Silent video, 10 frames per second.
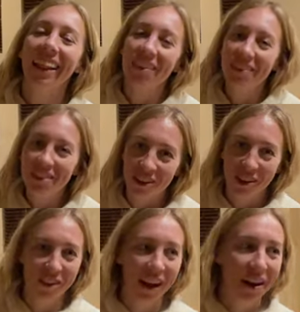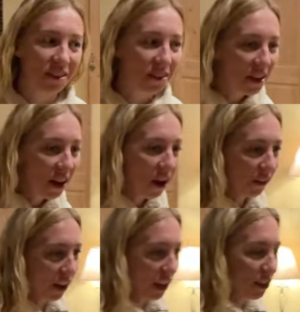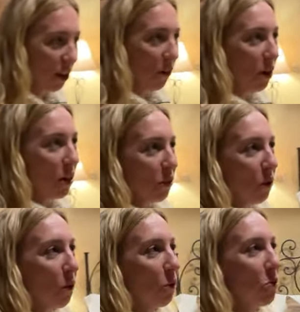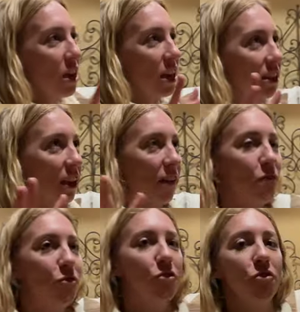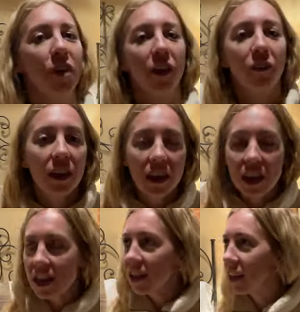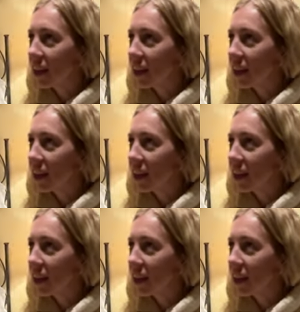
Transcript: Let me show you around. Okay, so the whole thing is like very